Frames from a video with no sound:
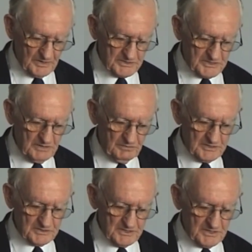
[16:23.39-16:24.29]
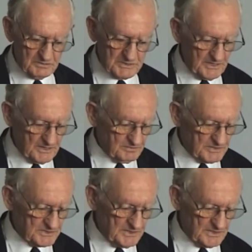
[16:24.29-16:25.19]
The chief engineer was head of
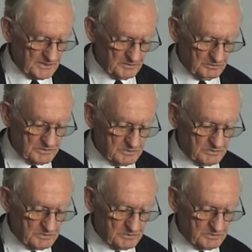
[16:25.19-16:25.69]
the syndicate which